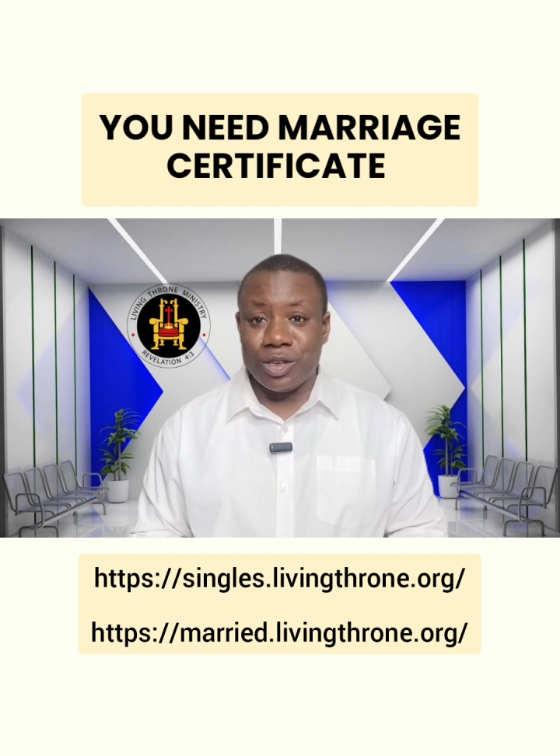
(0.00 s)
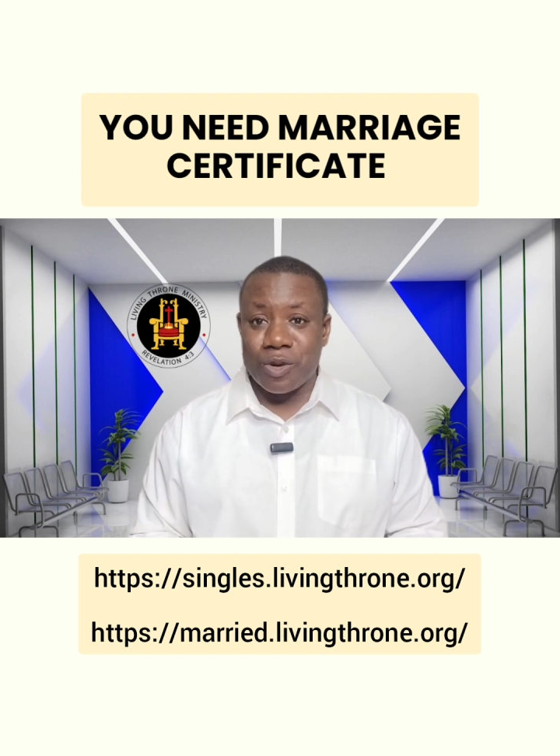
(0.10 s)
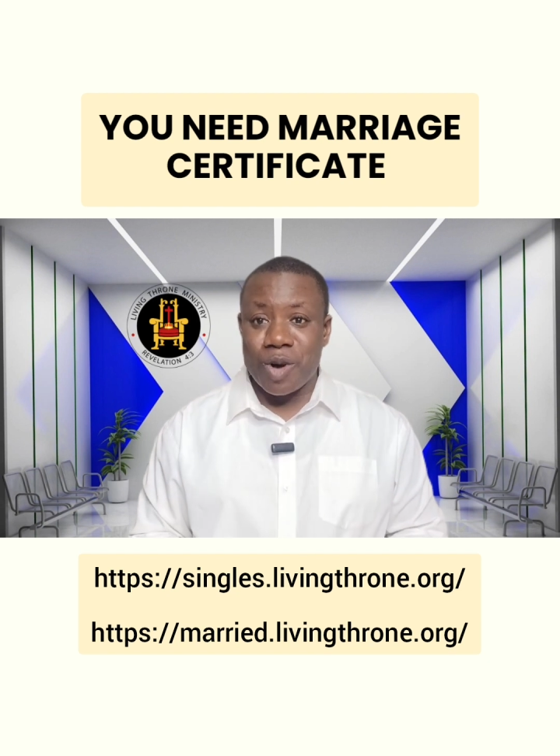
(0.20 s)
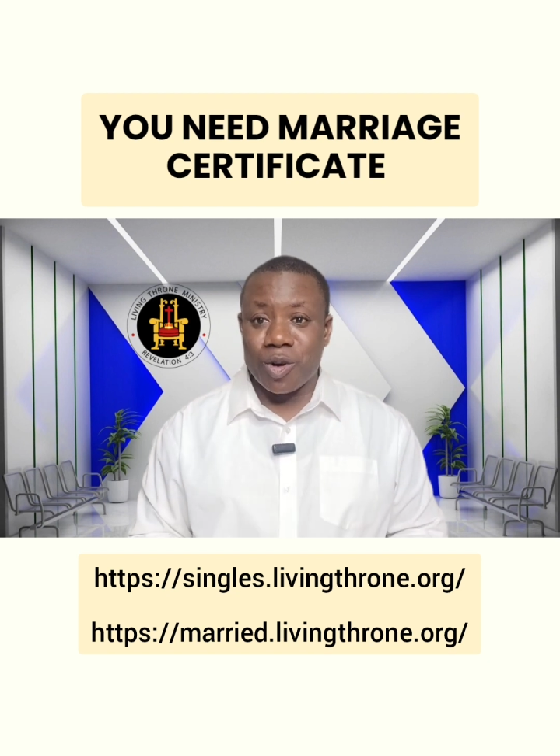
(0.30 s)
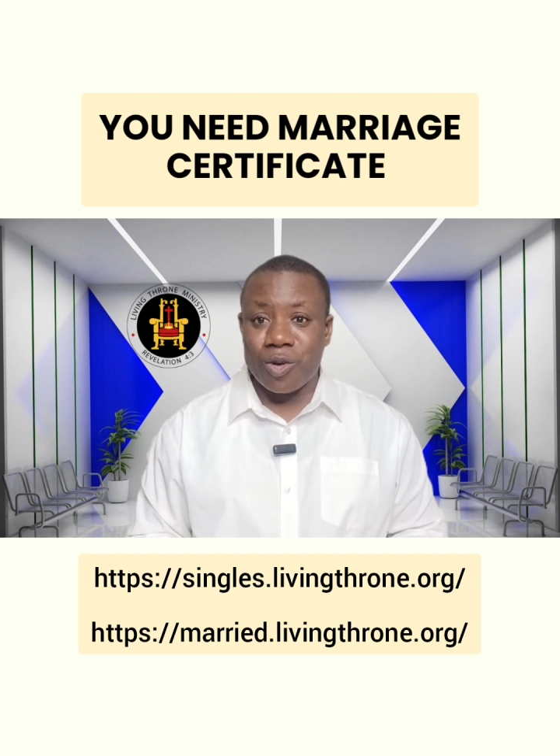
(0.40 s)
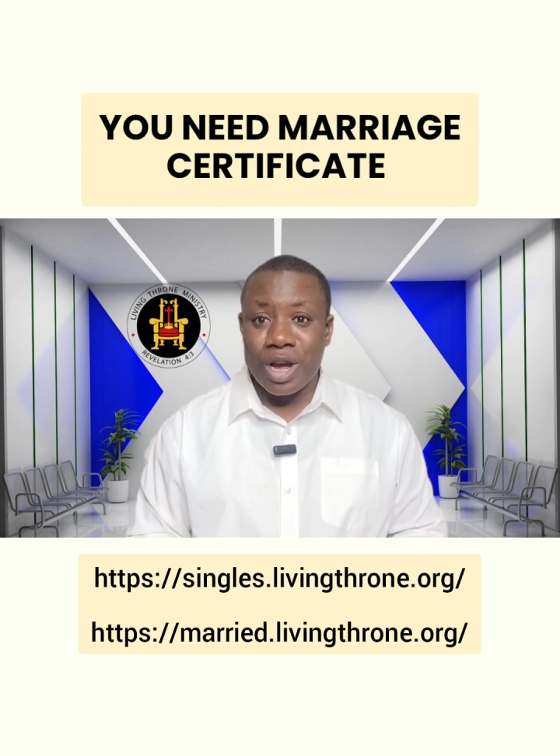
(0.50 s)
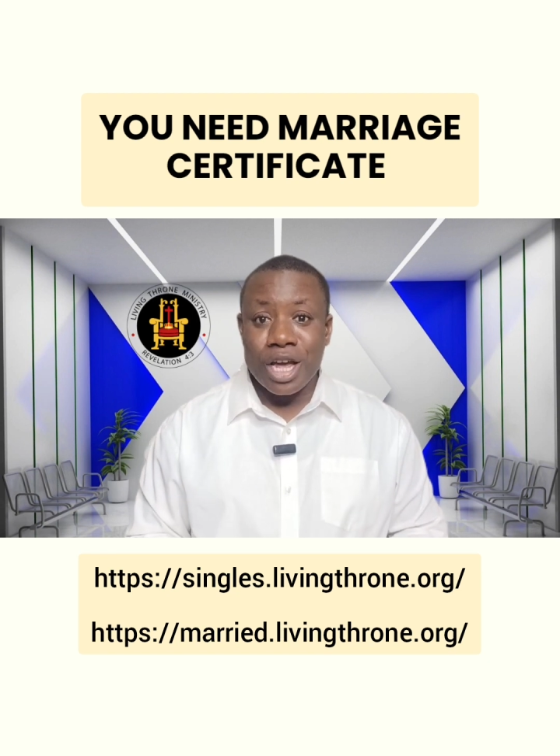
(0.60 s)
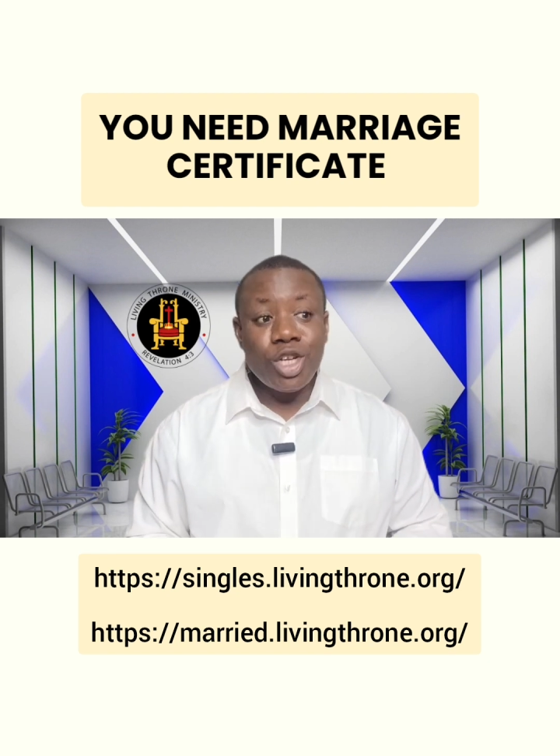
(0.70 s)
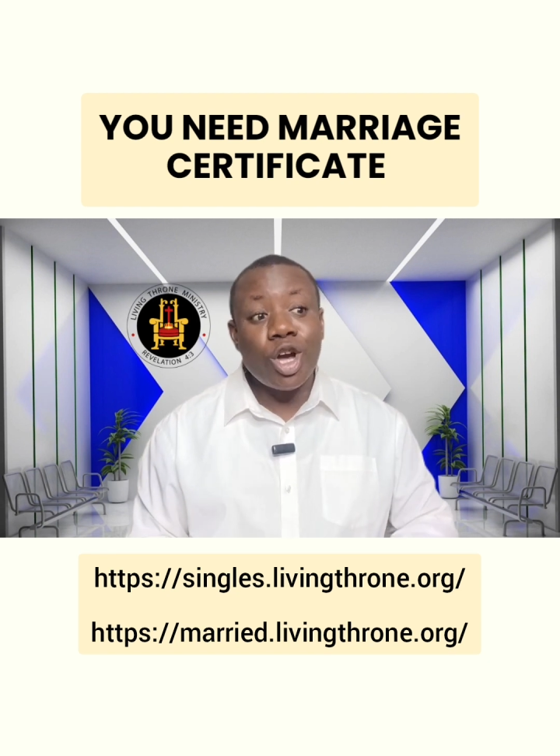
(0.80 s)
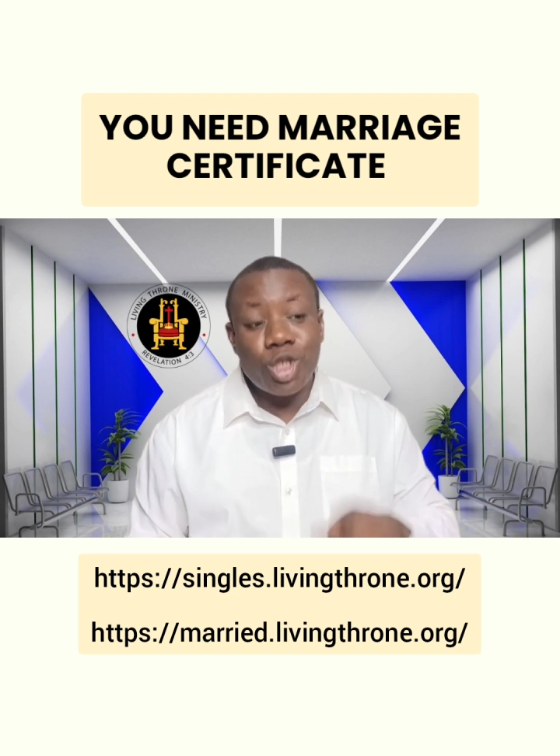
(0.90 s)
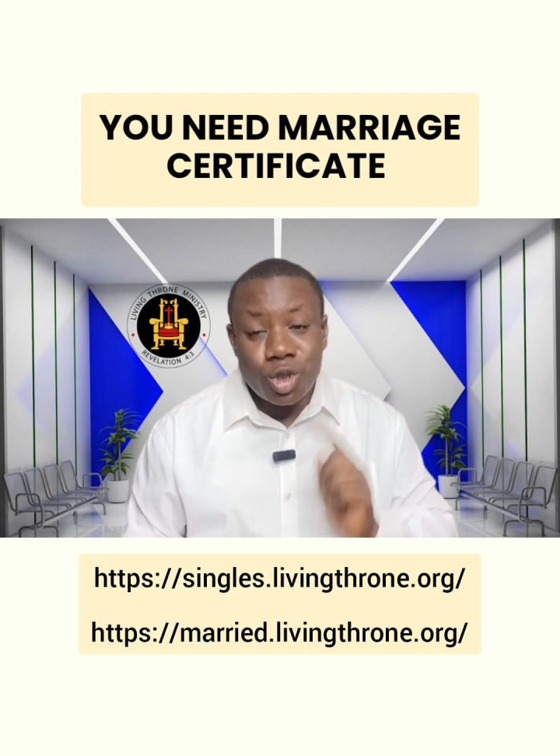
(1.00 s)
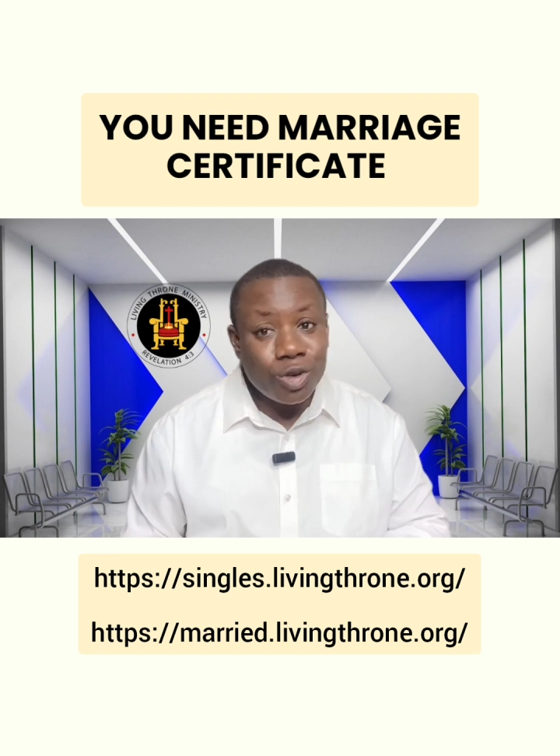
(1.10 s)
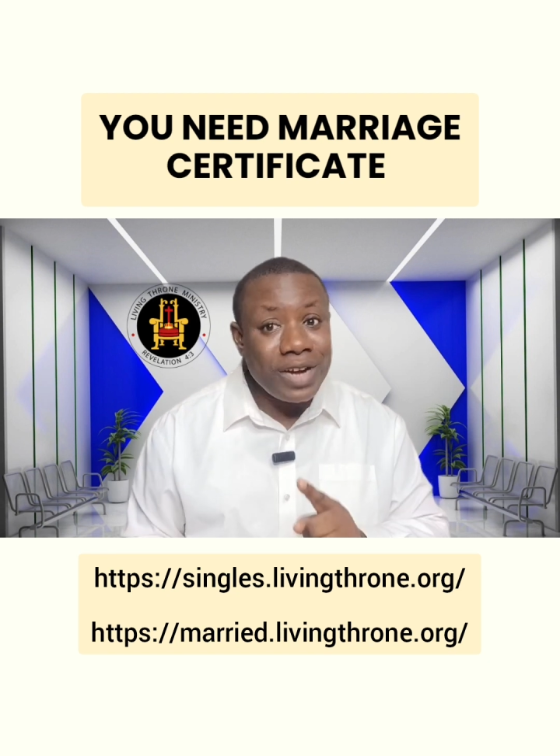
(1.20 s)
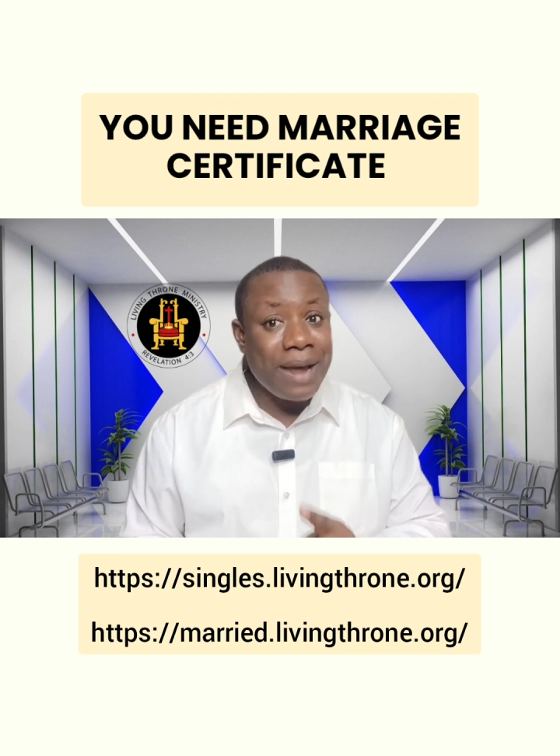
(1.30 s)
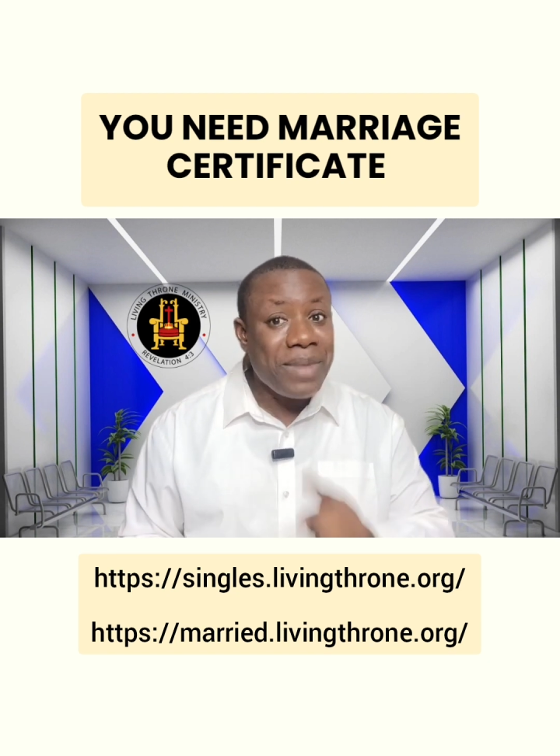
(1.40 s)
tomorrow. Your
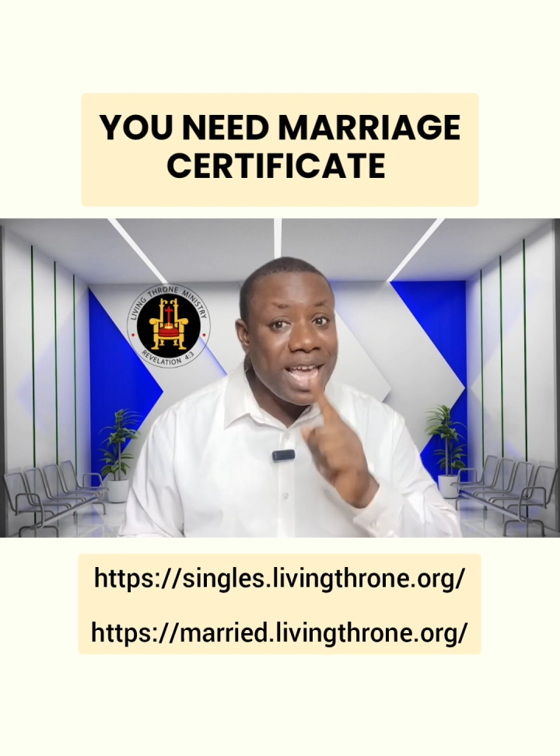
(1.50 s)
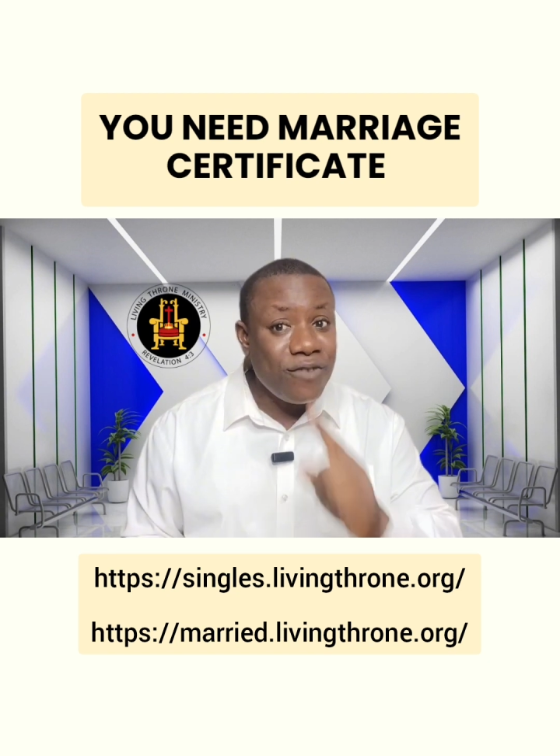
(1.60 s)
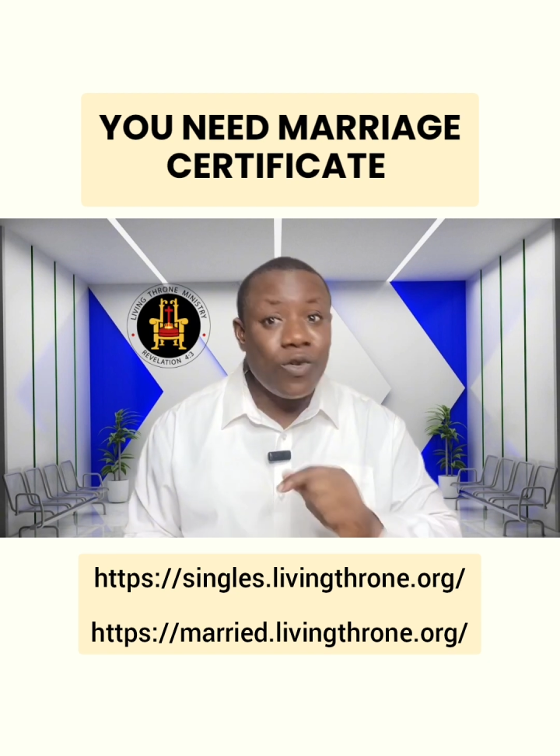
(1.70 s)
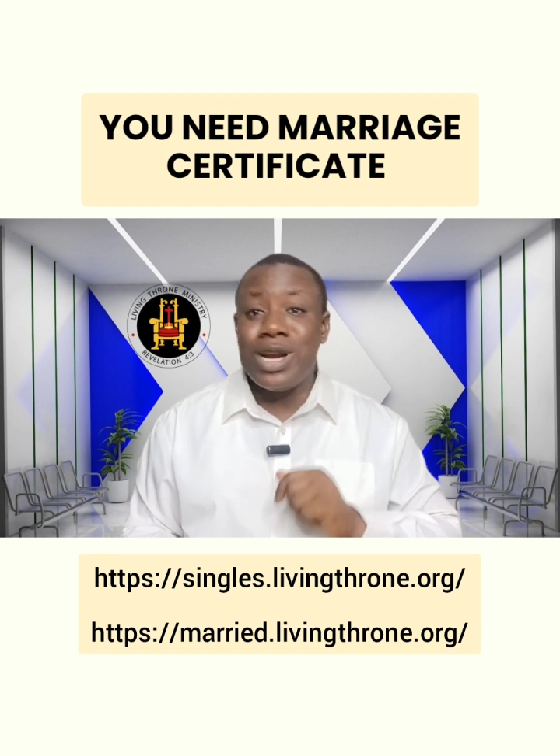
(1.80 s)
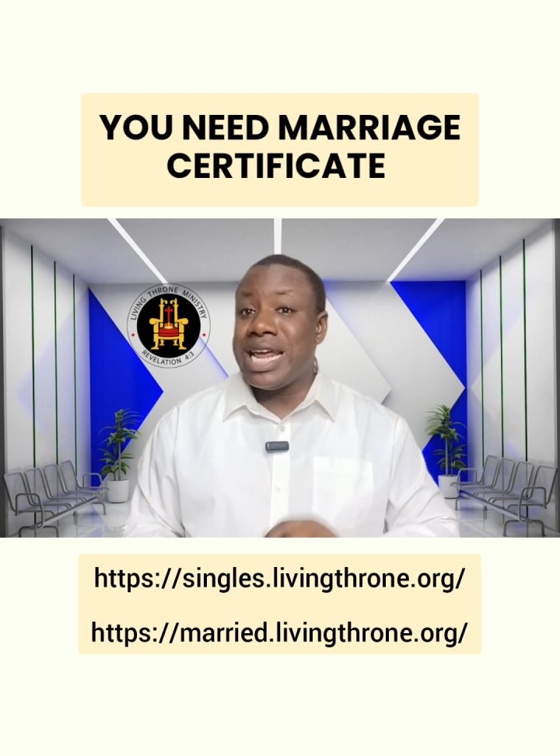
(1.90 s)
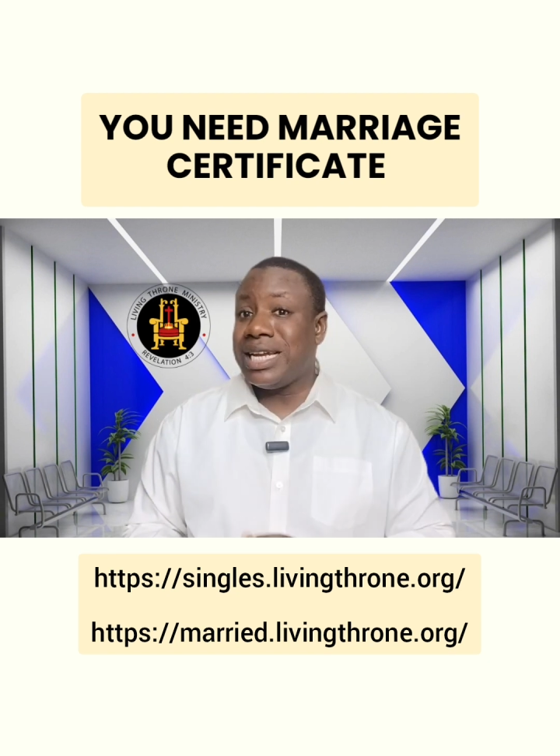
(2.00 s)
children may even need